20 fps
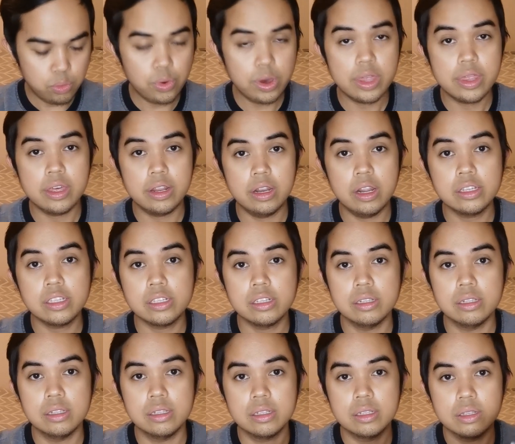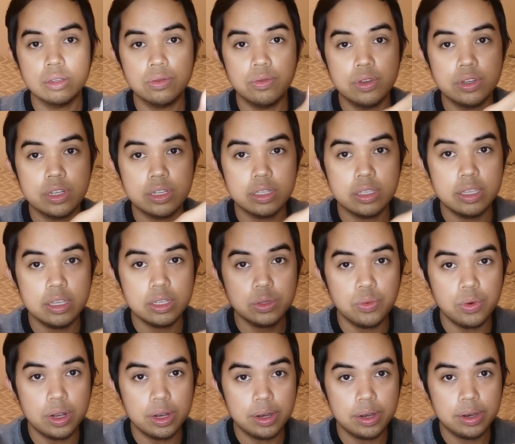with the nozzle, which is
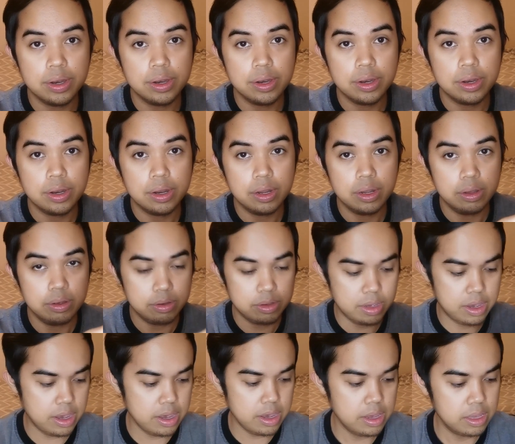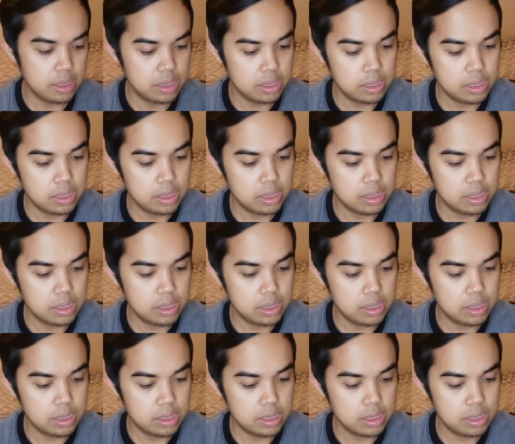this one. Okay,